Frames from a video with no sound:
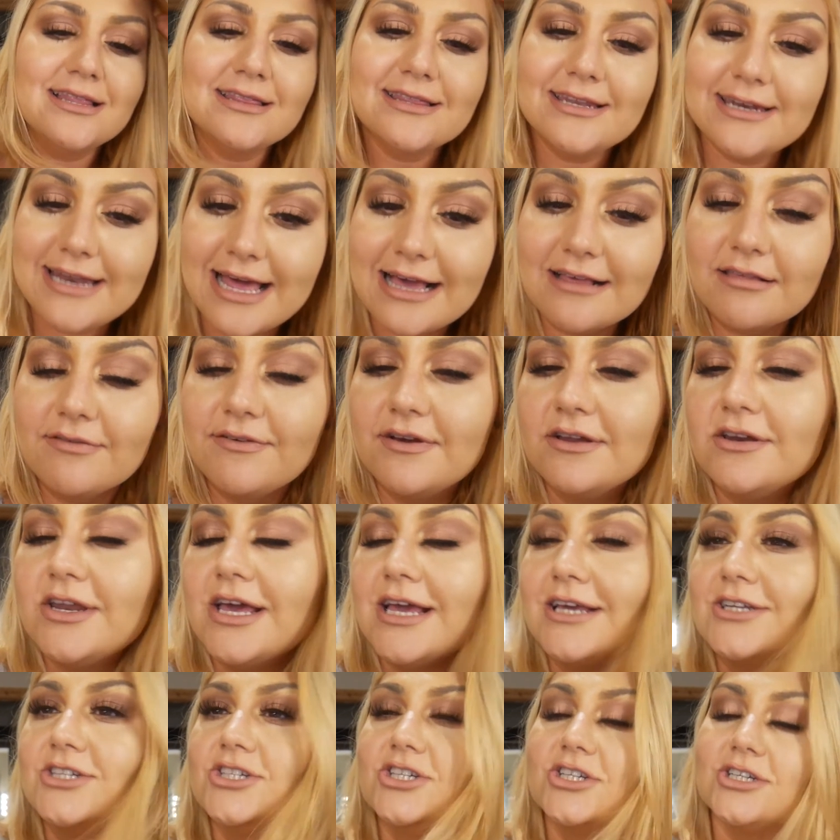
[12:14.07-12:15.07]
The next
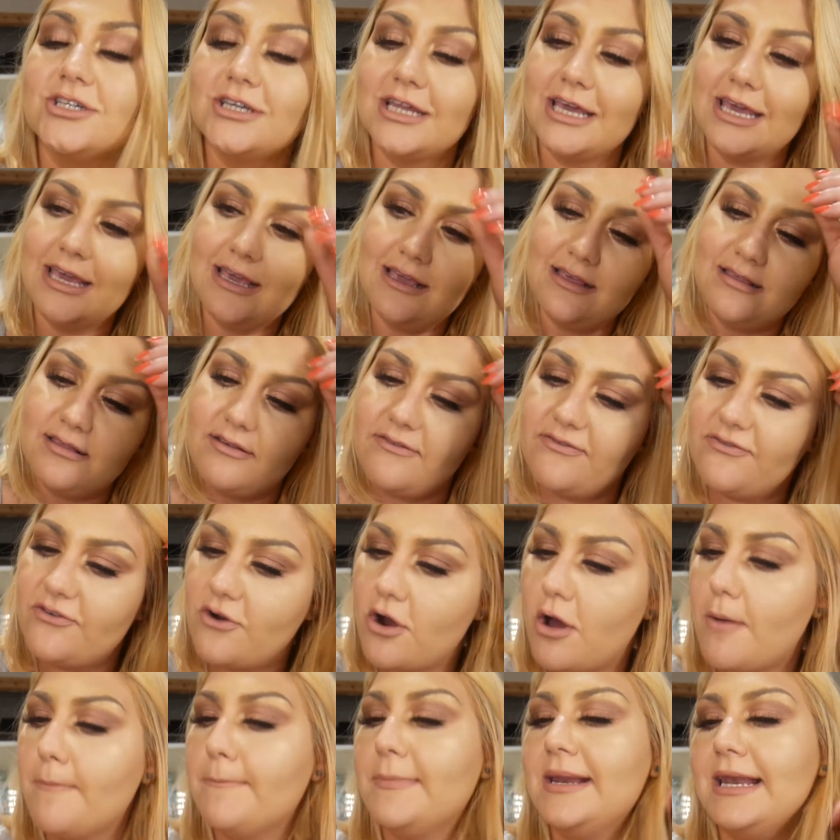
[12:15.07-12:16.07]
foundation is
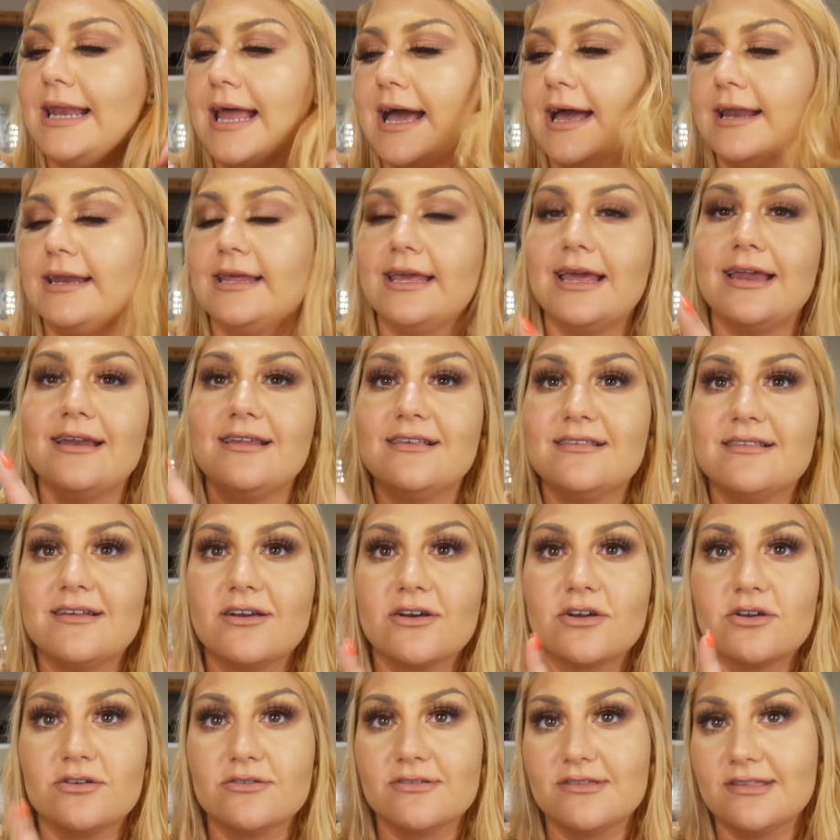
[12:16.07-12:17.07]
from Milani, and it's
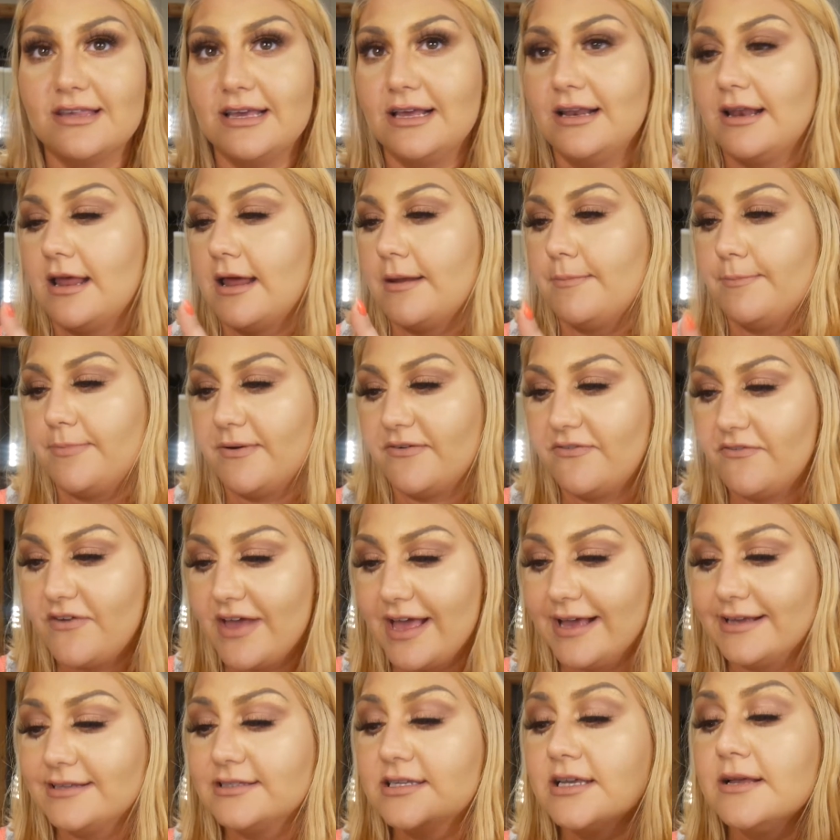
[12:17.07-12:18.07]
their Conceal and
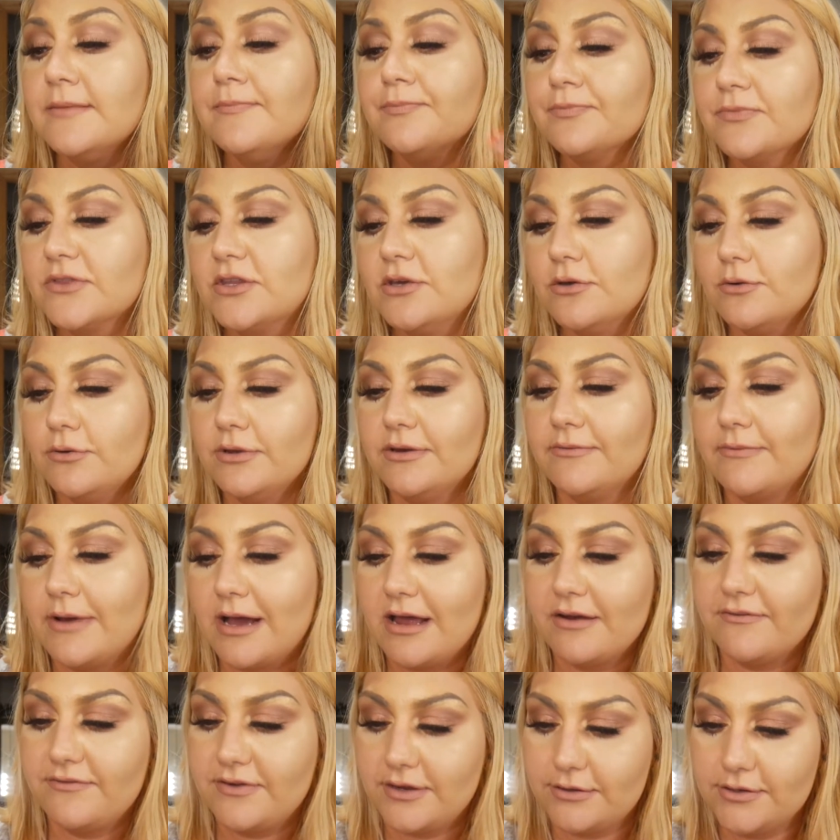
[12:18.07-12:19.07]
Perfect
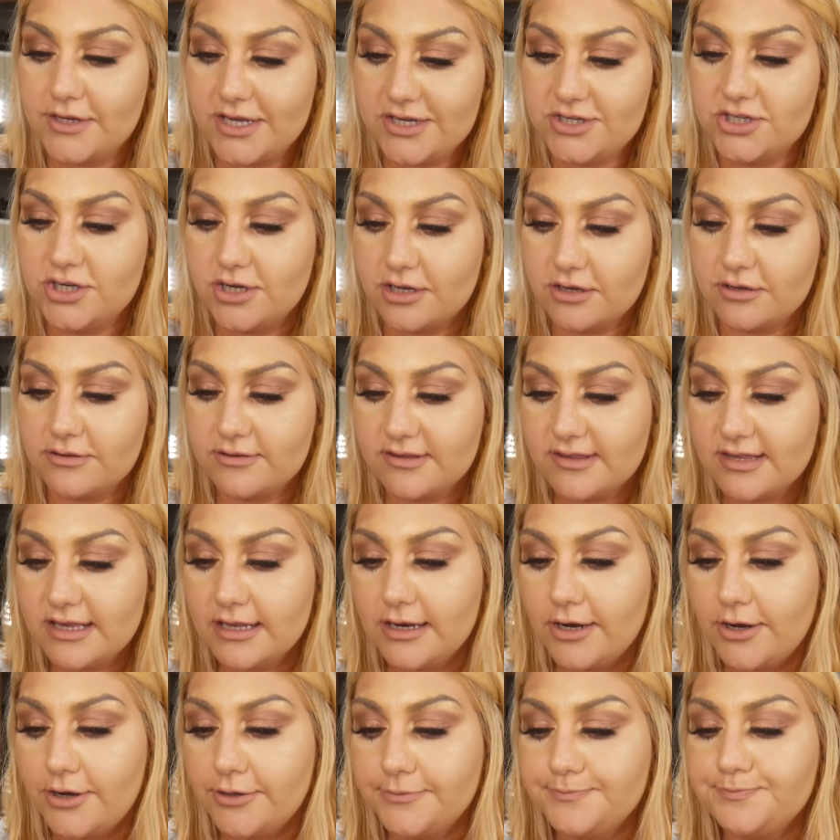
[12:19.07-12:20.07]
2-in-1 foundation and
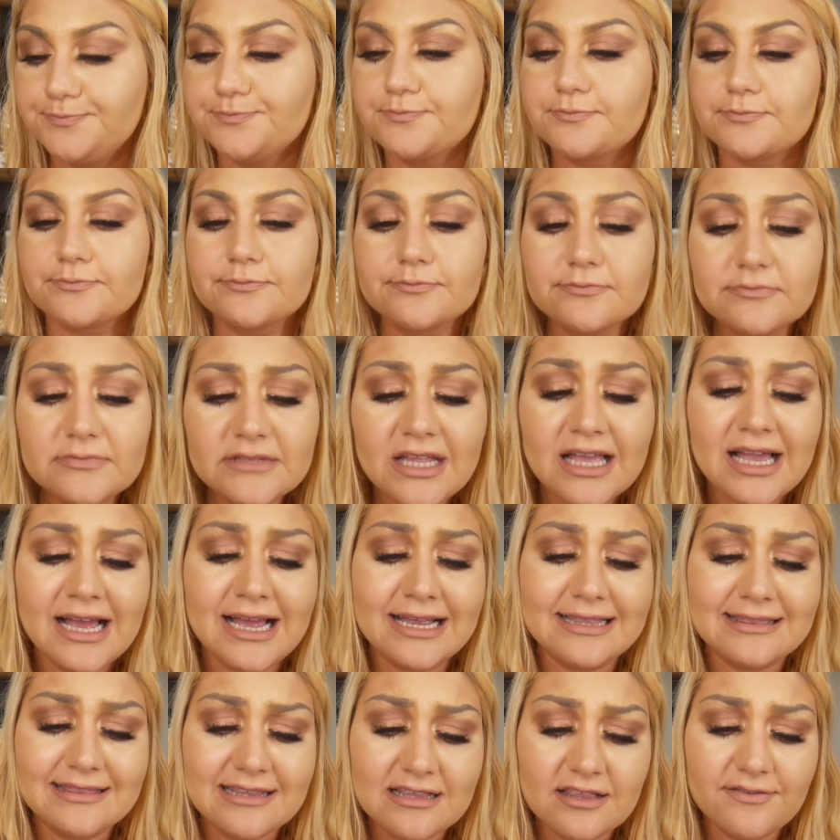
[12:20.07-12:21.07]
concealer.
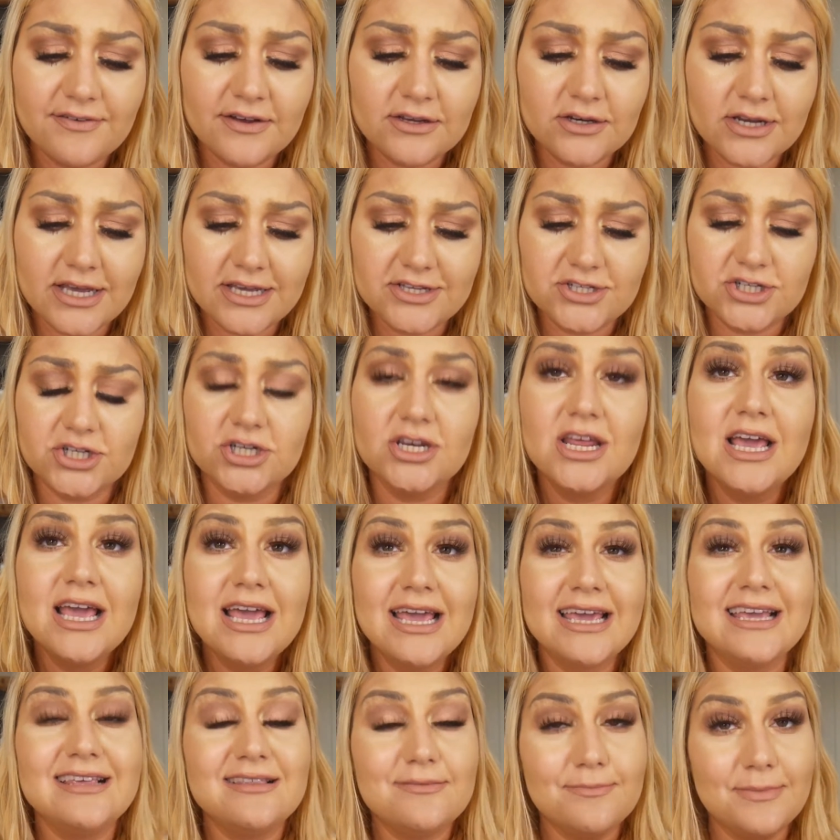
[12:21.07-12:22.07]
And this foundation
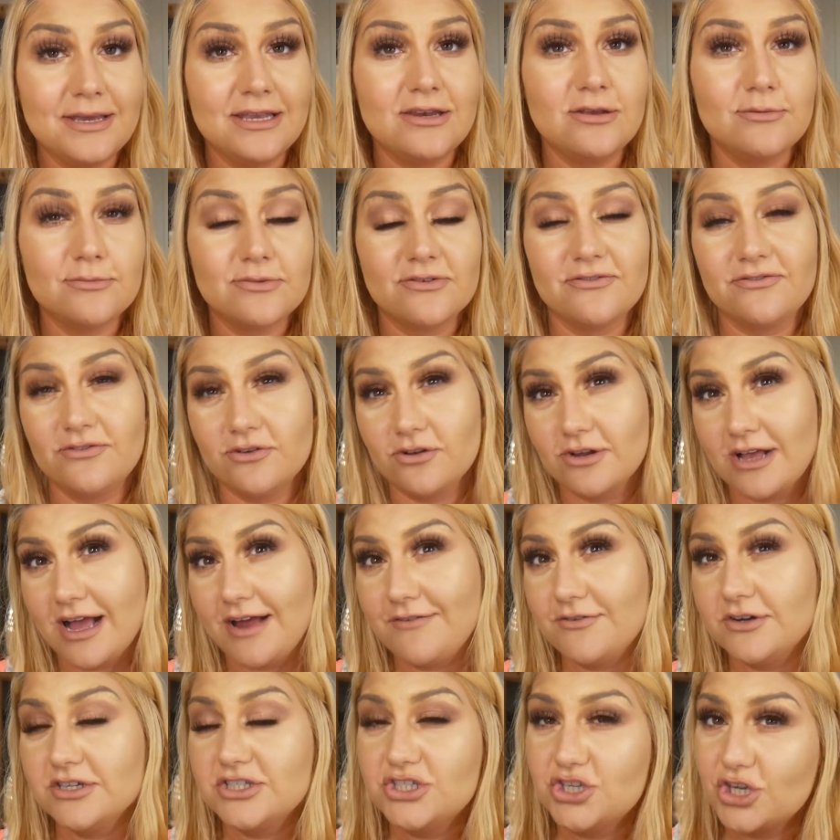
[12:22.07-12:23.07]
is medium to full
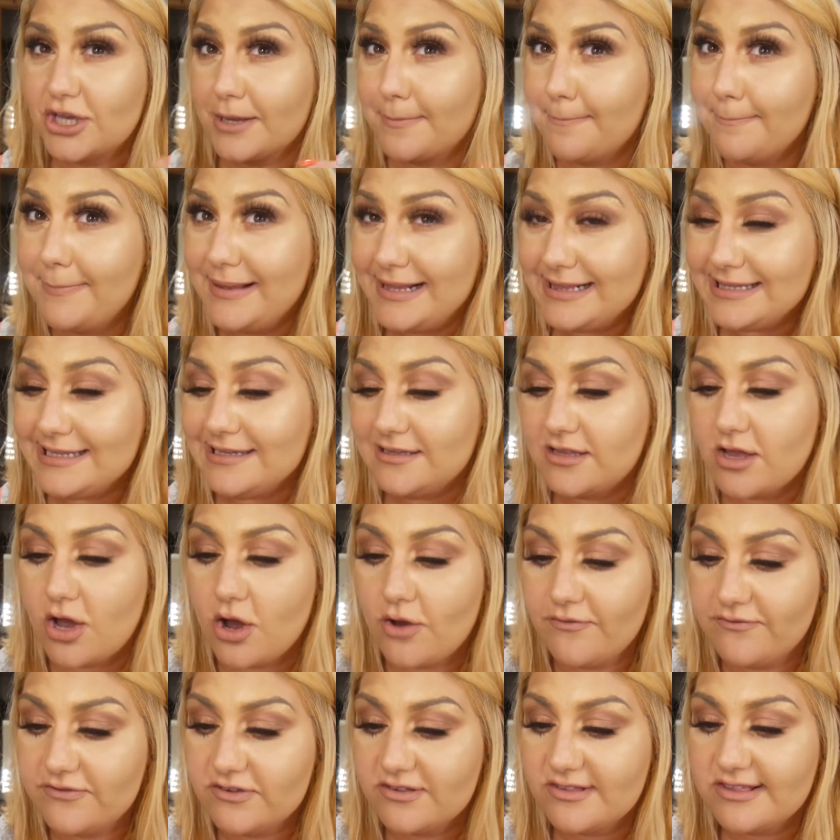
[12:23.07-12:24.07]
coverage. You can build it,
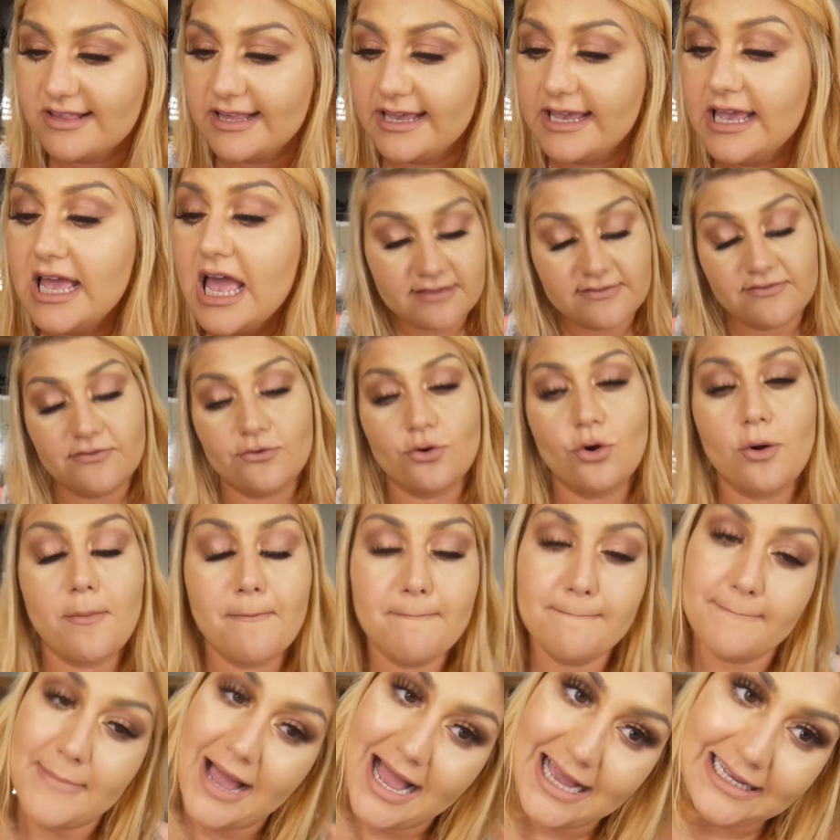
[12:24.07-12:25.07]
obviously. It's for
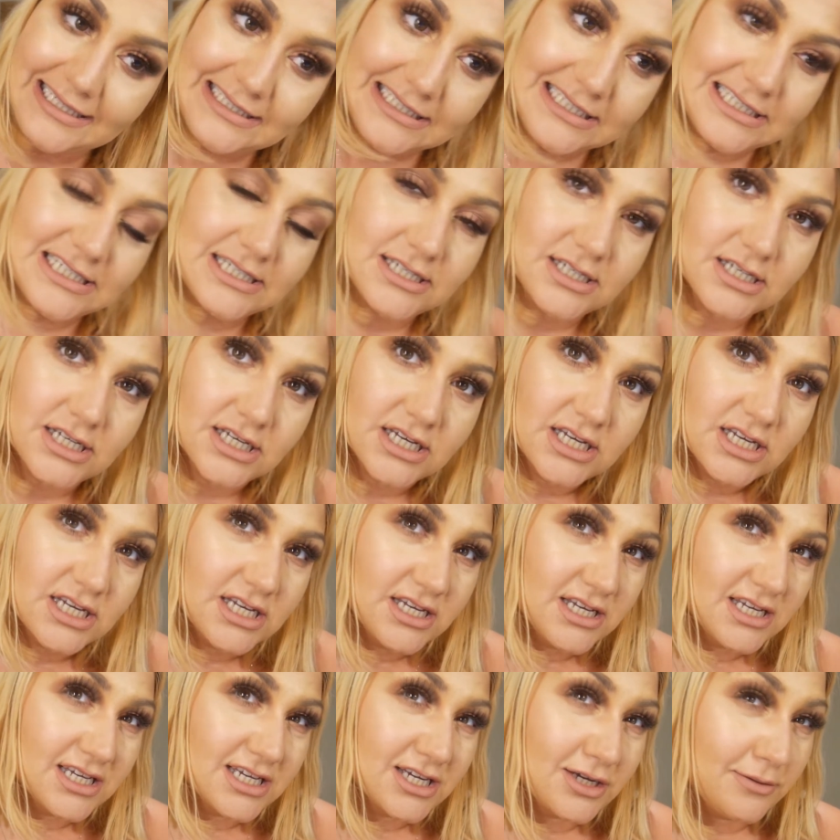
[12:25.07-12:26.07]
matte
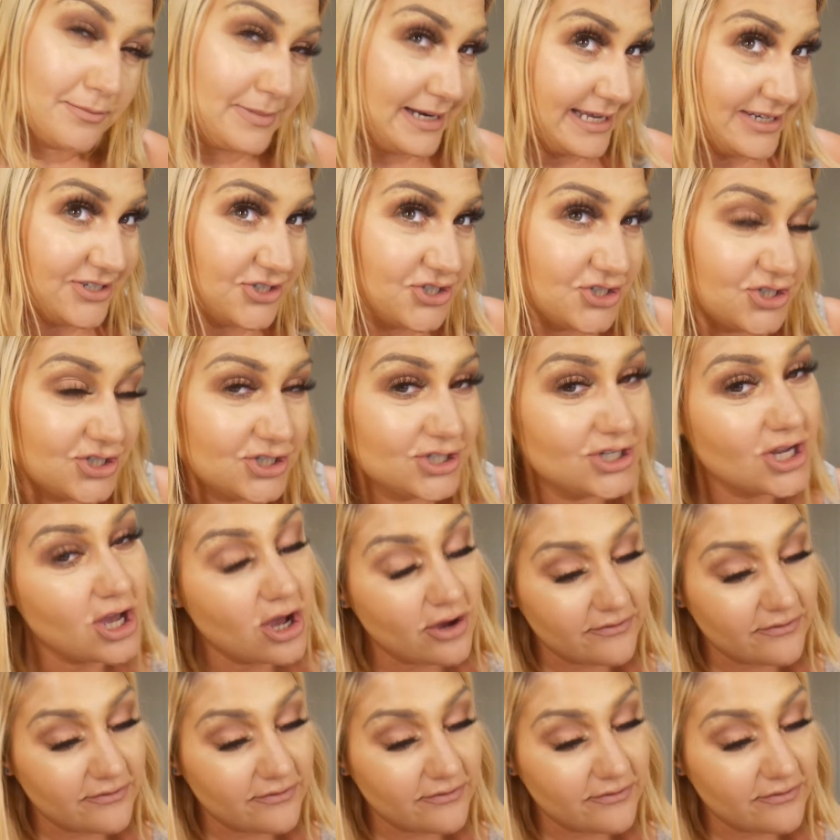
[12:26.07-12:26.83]
complexion.